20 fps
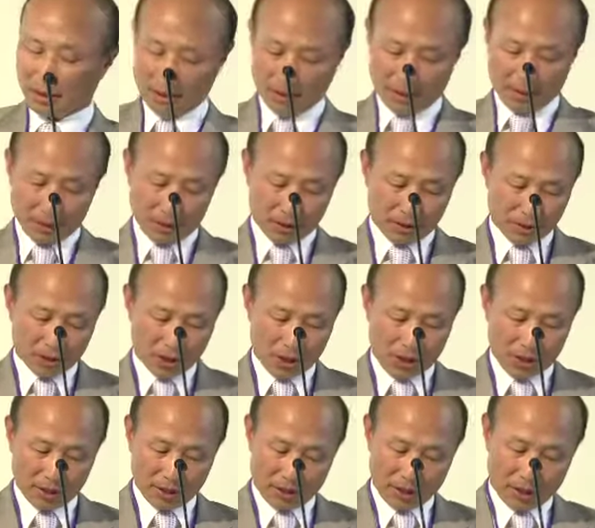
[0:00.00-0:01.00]
In this
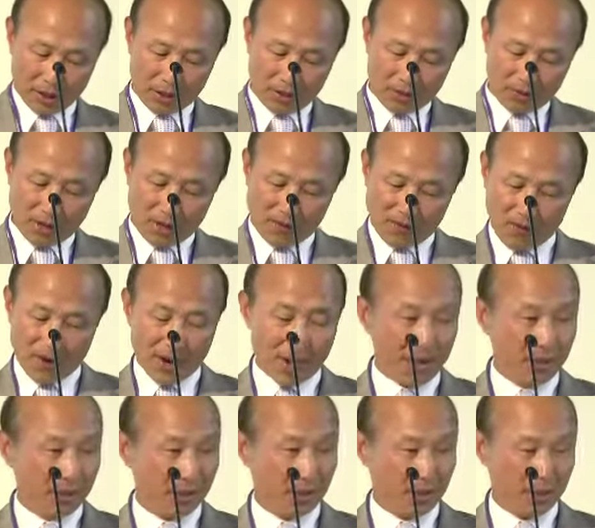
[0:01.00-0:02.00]
chart, you can
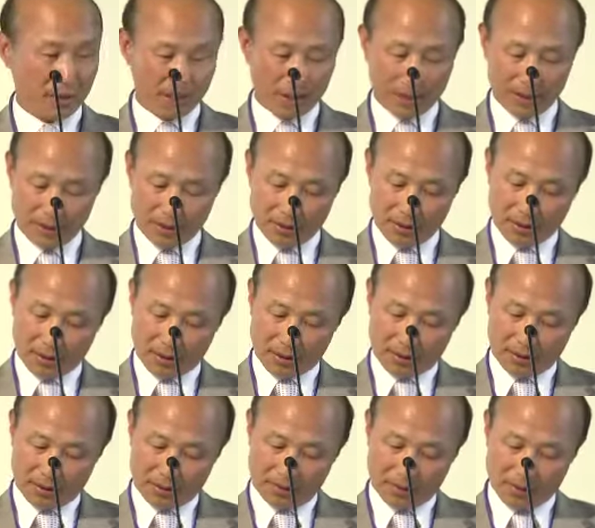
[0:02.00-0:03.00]
find a set
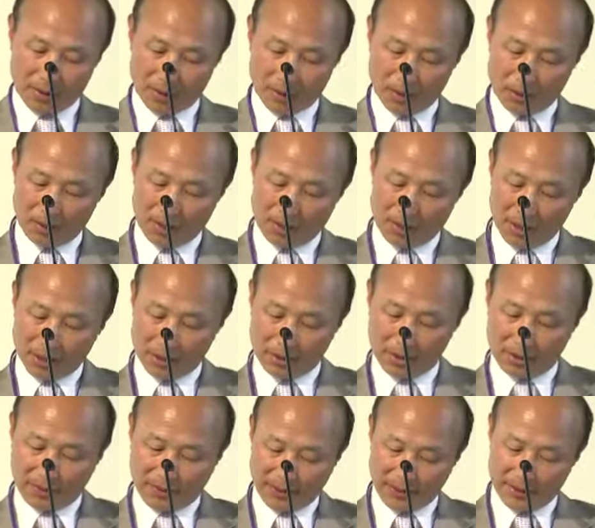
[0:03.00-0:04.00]
of online
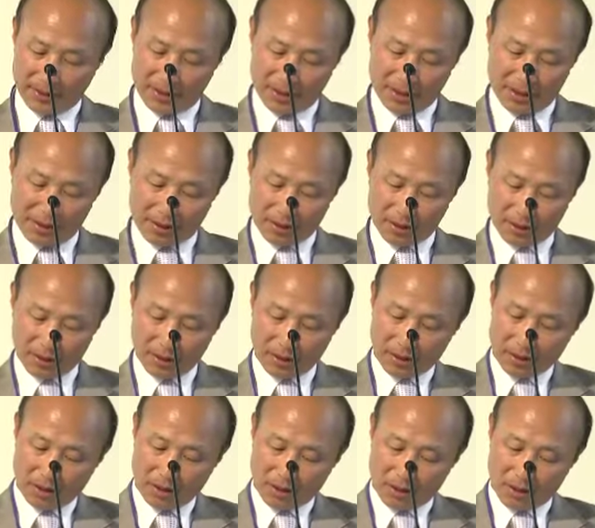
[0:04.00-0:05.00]
services
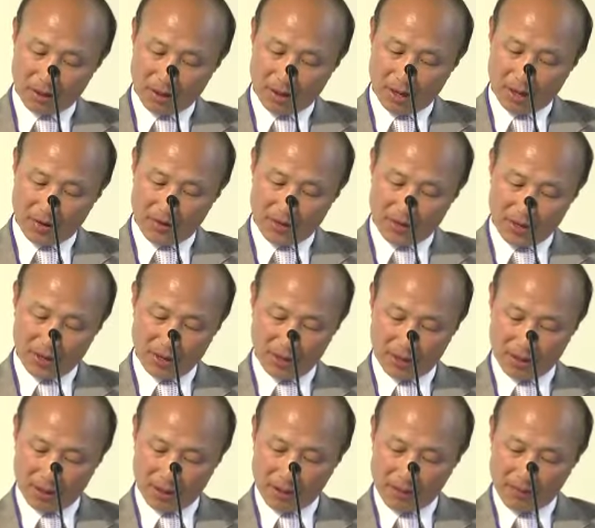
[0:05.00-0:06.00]

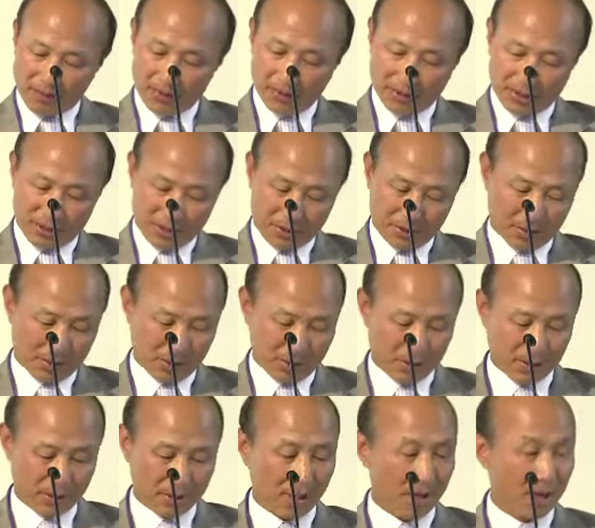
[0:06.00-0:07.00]
allowing
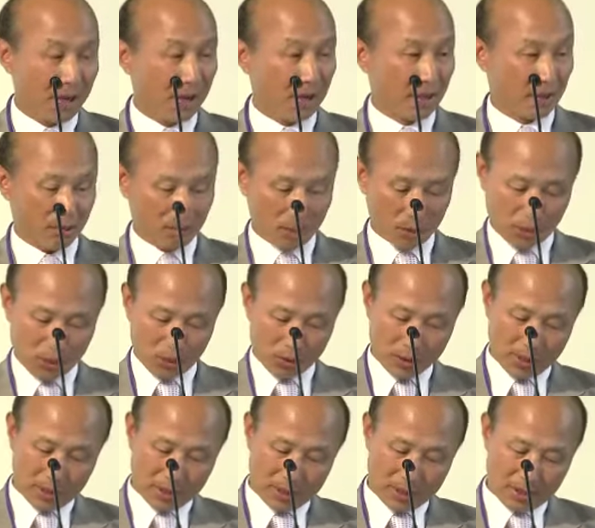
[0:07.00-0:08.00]
conversations and
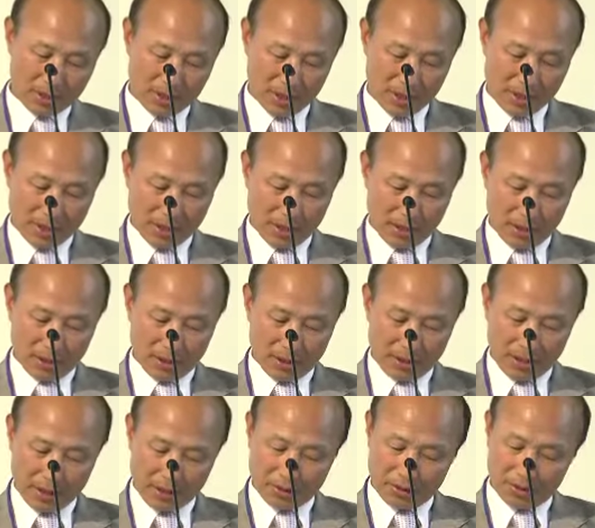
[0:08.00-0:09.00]
social
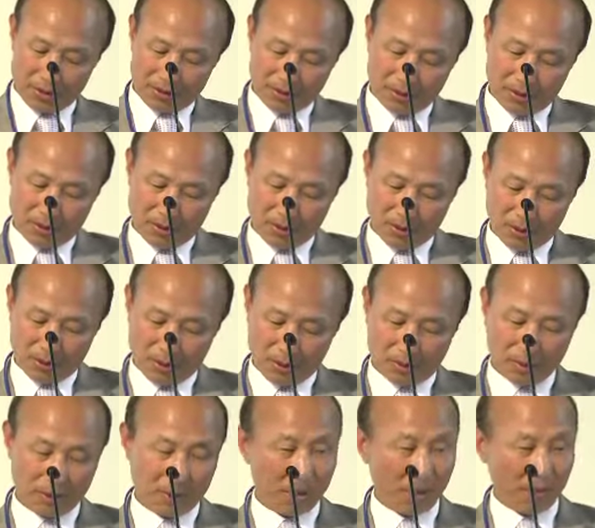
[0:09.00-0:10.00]
interactions
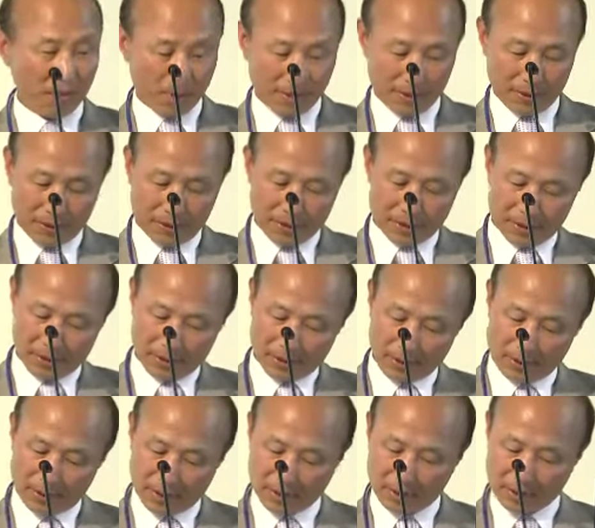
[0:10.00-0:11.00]
on computers,
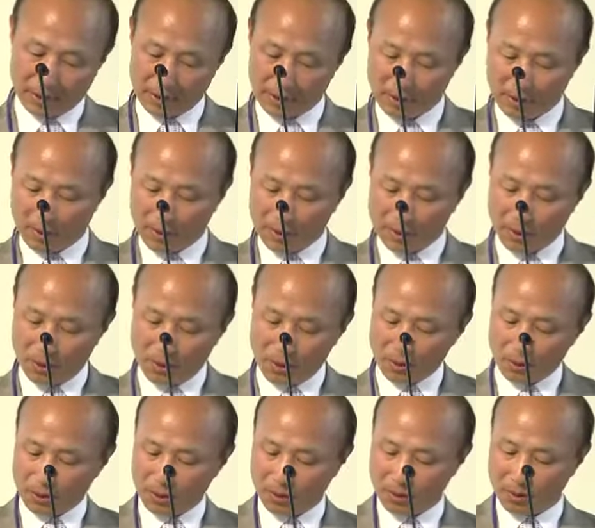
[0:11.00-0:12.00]
but
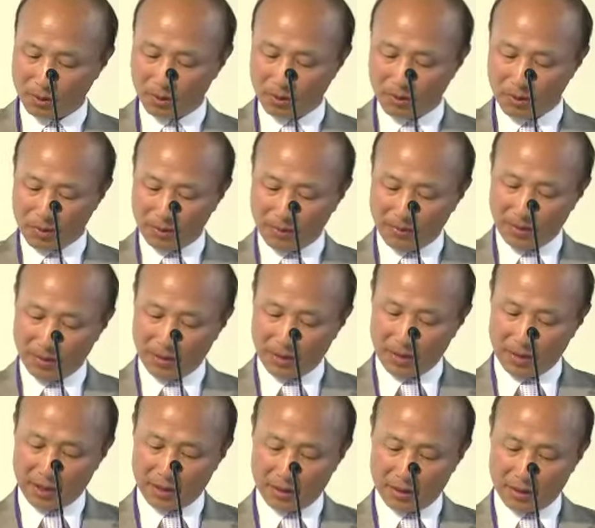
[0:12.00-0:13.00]
also on mobile
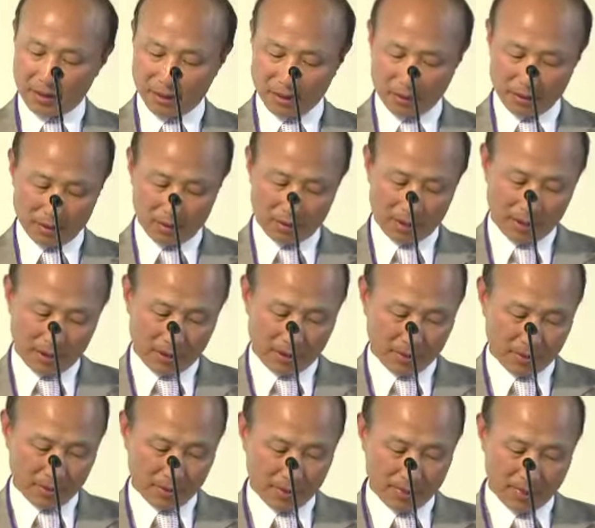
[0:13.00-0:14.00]
and
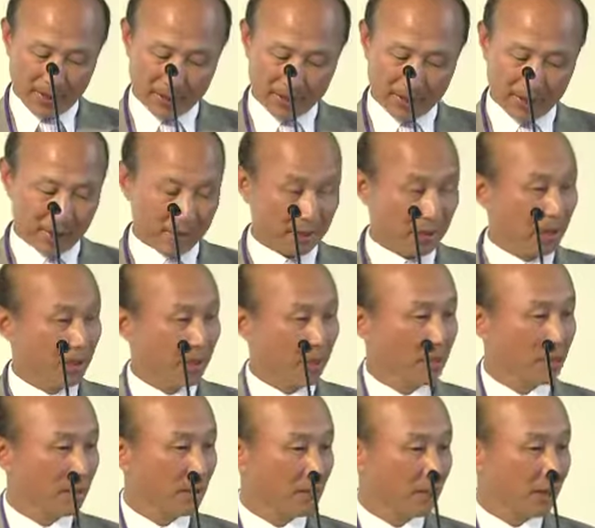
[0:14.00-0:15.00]
alternative devices
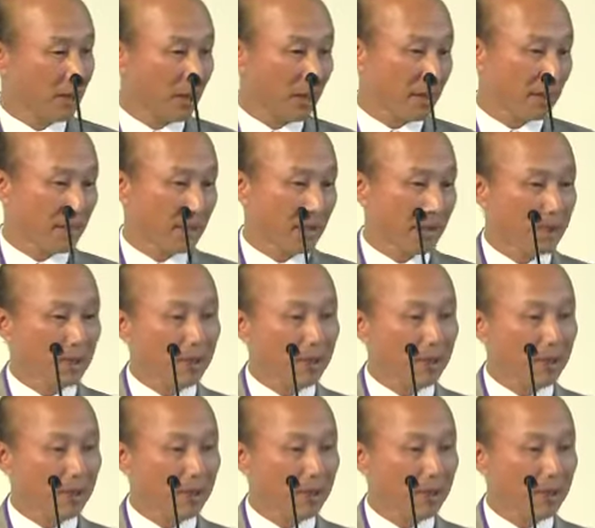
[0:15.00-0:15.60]
such as